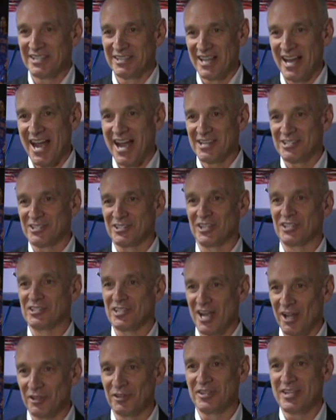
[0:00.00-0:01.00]
class that's
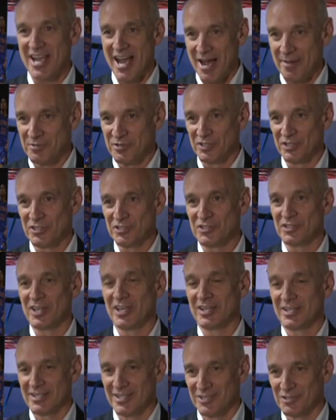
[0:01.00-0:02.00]
healthy options
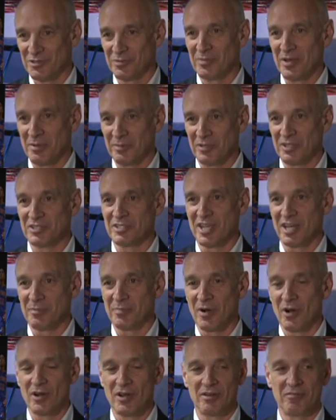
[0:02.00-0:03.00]
that kids will be able to take
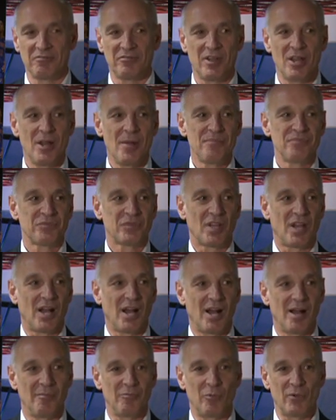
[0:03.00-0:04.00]
part of.
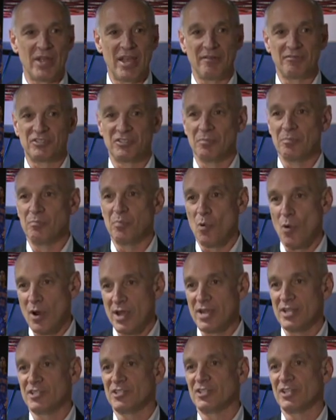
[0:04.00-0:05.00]
Um, we have some
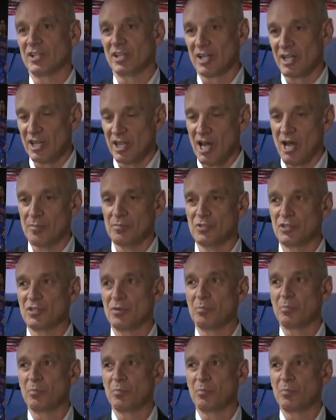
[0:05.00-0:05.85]
boys clubs